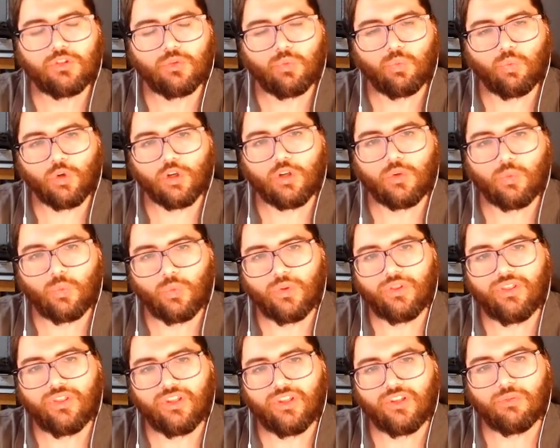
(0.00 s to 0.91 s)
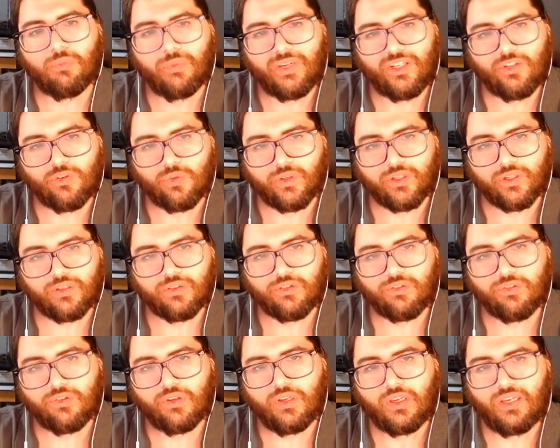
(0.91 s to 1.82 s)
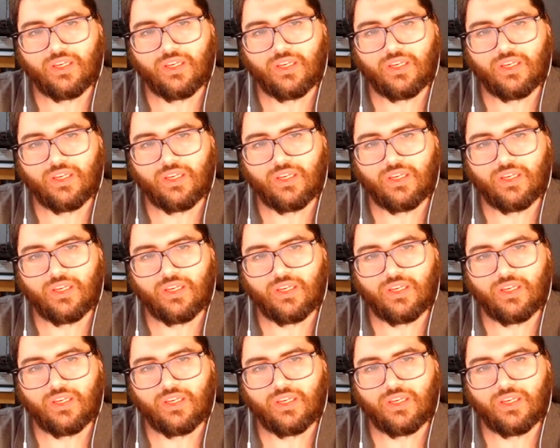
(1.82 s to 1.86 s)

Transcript: to work with this matrix